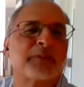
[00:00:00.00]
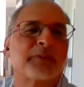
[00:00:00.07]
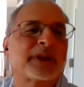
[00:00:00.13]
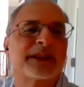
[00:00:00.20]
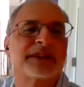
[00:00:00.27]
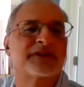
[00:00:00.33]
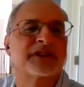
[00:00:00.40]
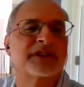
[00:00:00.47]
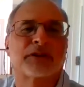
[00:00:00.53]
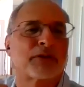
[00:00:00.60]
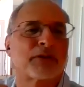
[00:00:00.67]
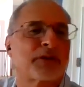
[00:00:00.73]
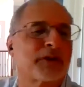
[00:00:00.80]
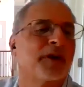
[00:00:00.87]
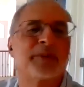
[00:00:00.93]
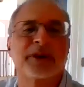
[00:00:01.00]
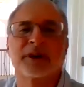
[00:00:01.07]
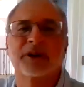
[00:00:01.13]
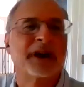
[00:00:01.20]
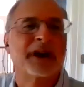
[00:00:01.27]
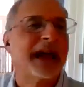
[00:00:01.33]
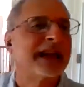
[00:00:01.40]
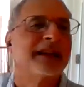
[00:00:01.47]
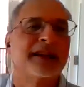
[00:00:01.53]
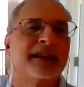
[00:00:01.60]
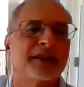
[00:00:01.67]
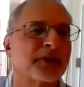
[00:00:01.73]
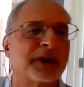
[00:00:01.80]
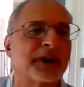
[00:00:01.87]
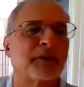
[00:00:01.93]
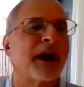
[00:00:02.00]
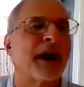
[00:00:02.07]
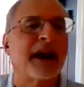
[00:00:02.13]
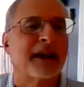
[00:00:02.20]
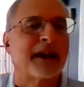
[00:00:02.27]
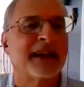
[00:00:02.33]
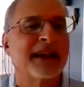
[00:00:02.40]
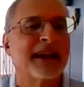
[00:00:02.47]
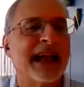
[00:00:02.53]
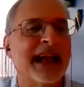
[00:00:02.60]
police in Colombia or Haiti or Iraq?